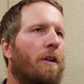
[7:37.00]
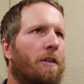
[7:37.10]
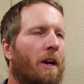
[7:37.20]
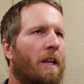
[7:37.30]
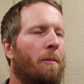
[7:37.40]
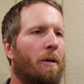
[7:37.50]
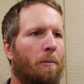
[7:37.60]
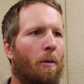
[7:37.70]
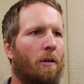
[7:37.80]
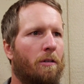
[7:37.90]

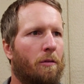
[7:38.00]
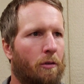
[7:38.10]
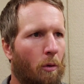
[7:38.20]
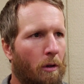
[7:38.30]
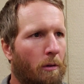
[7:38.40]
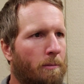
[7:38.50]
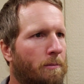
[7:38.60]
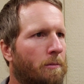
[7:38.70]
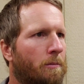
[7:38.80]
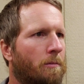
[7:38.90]
dynamic parts of soil,
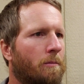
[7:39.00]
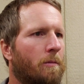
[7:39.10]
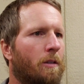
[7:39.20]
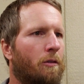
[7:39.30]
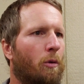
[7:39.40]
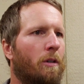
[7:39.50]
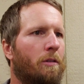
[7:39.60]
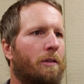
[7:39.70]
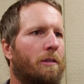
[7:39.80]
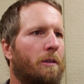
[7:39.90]
the soil
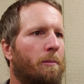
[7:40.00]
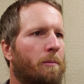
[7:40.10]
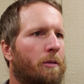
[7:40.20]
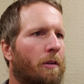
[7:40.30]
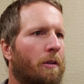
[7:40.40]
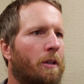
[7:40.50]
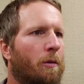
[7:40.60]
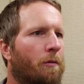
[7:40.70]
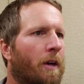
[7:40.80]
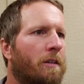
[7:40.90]
system. So the
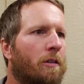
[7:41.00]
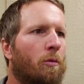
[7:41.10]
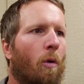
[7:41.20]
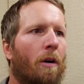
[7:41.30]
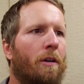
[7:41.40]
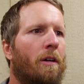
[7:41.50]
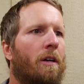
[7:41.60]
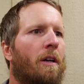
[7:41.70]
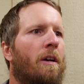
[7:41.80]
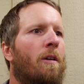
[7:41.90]
liquid phase is
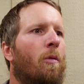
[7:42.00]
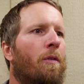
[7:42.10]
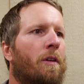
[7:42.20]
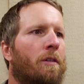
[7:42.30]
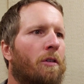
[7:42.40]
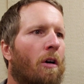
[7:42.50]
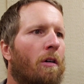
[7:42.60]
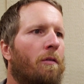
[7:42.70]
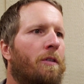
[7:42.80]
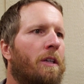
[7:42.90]
water with
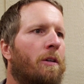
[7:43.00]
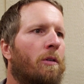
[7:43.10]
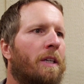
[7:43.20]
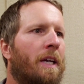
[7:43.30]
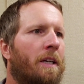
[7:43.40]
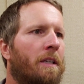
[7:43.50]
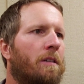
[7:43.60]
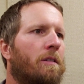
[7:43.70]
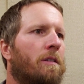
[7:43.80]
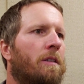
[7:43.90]
dissolved
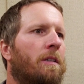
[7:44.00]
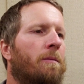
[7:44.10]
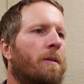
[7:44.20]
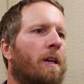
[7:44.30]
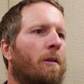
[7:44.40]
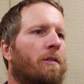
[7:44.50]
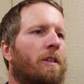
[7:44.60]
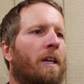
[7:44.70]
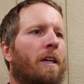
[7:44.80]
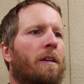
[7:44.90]
inorganics, and I was
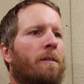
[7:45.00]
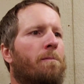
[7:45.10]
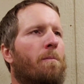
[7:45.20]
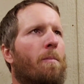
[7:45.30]
saying